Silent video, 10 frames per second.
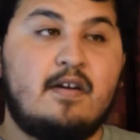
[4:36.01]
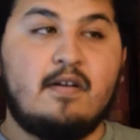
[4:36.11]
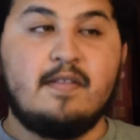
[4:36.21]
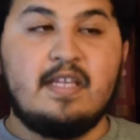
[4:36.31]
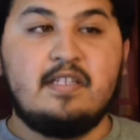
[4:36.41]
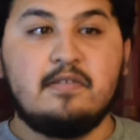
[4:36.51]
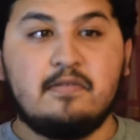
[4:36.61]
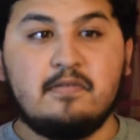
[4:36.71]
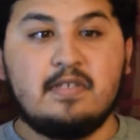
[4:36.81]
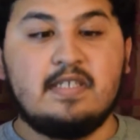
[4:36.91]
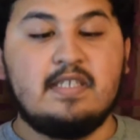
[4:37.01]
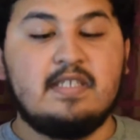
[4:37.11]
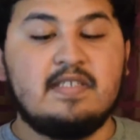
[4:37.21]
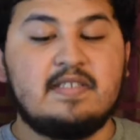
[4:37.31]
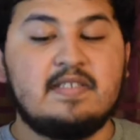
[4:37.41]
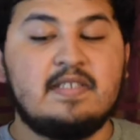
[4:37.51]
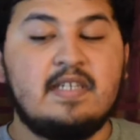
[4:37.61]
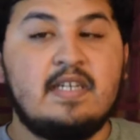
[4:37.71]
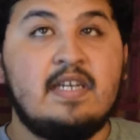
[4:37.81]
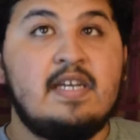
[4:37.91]
All they do is
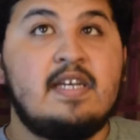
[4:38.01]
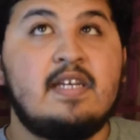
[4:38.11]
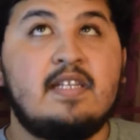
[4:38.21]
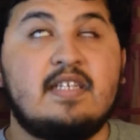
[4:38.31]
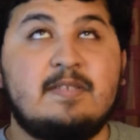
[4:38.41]
they